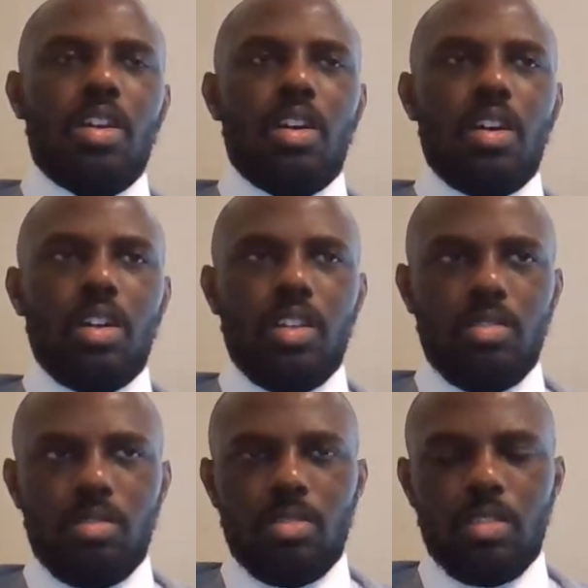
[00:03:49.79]

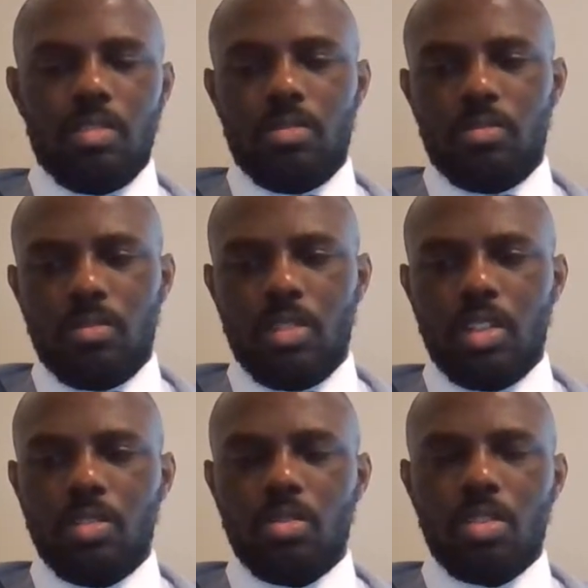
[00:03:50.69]
in
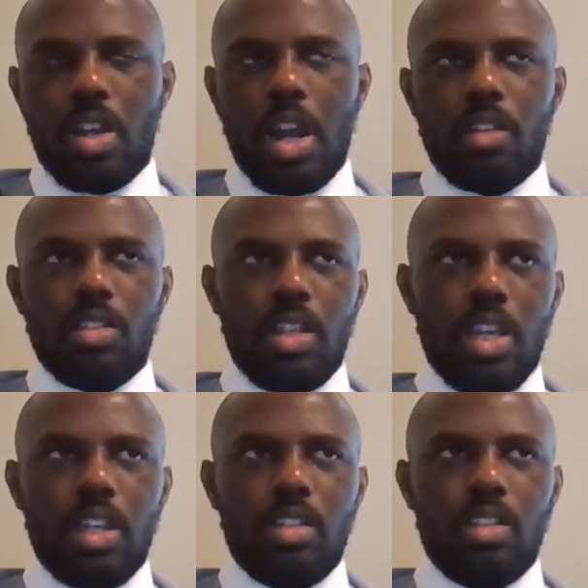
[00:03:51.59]
Northern Ireland
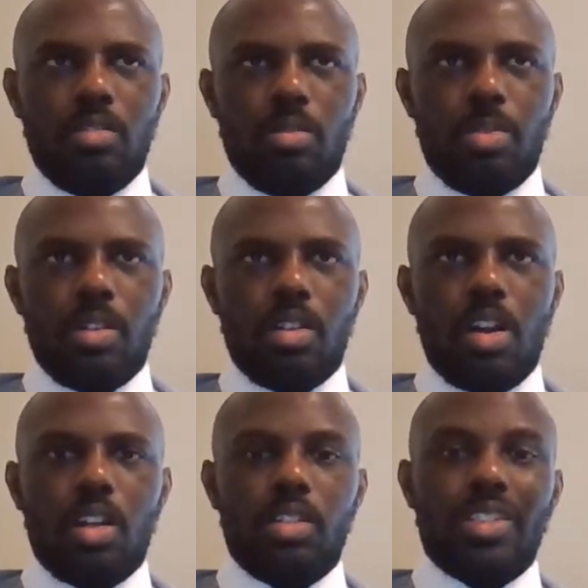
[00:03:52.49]
and in the Republic of
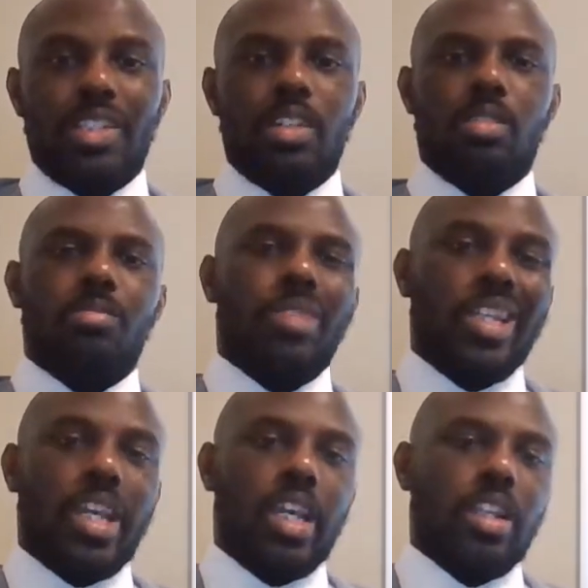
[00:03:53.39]
Ireland, is that there
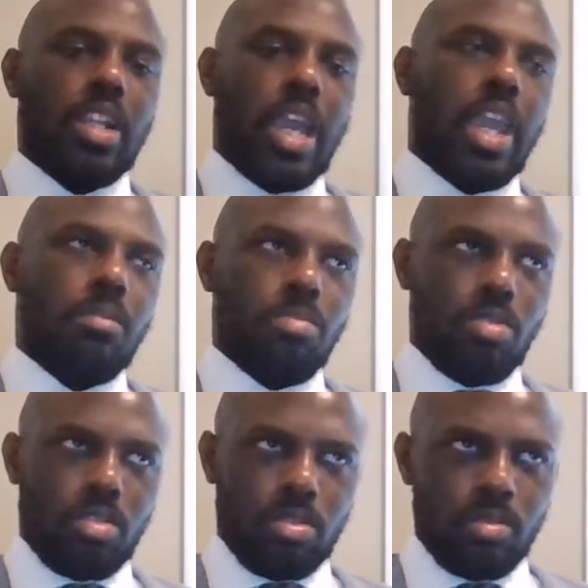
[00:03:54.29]
be a land
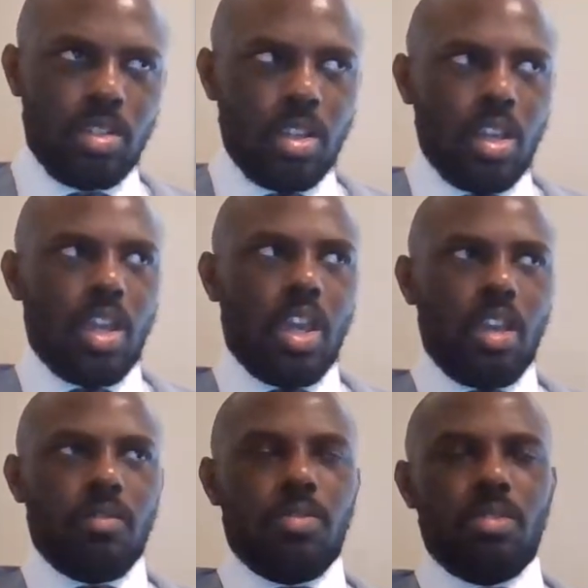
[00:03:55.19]
border.
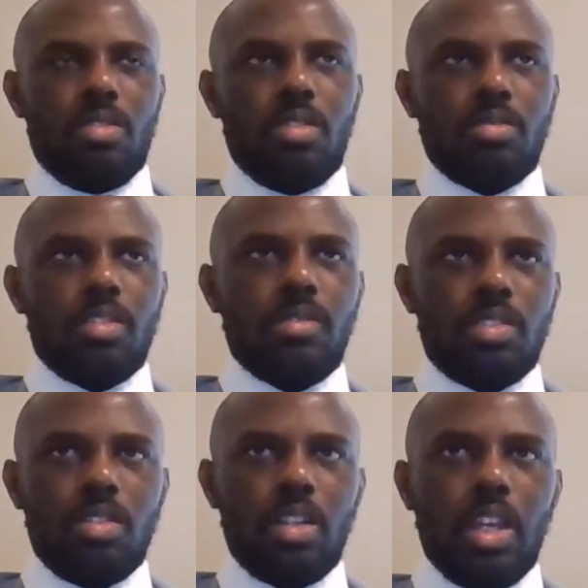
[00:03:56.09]
And for those of a
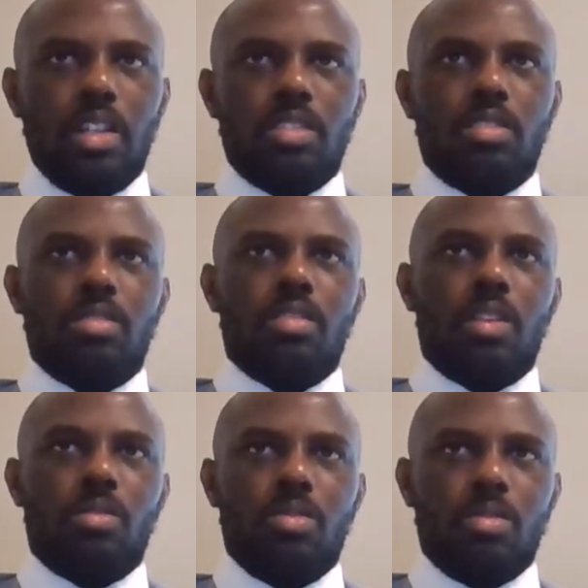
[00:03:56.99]
certain age, they
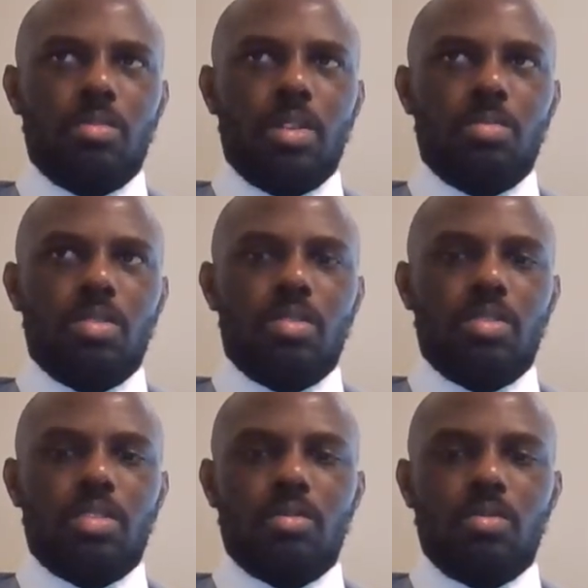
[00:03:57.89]
will remember
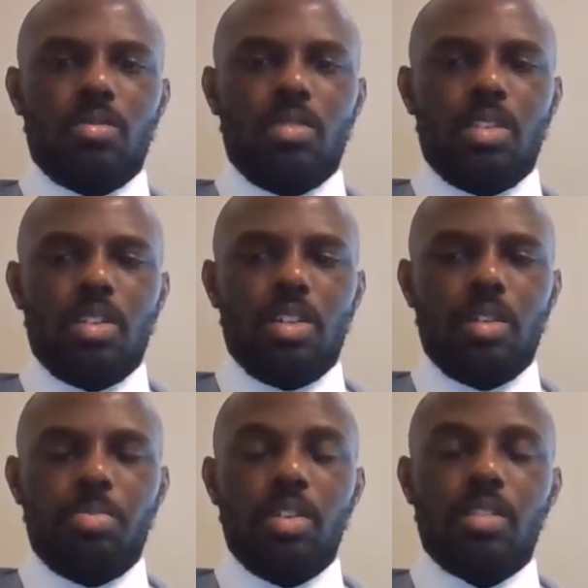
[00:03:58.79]
a
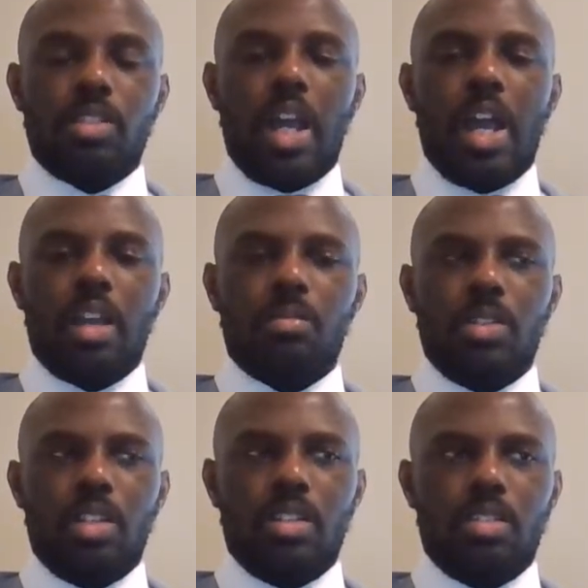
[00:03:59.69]
period of time
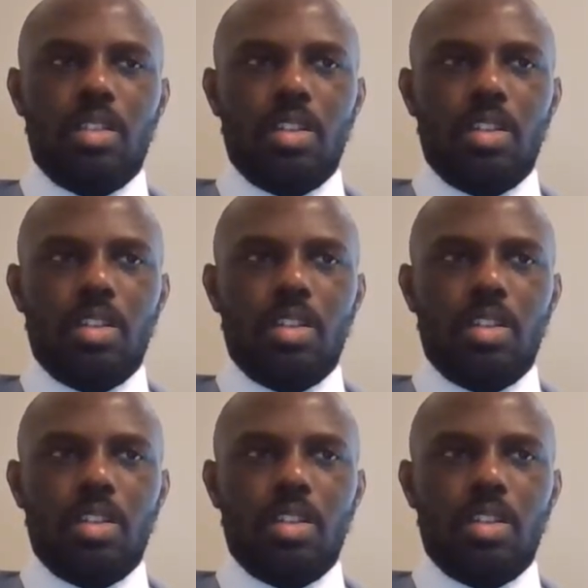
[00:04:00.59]
in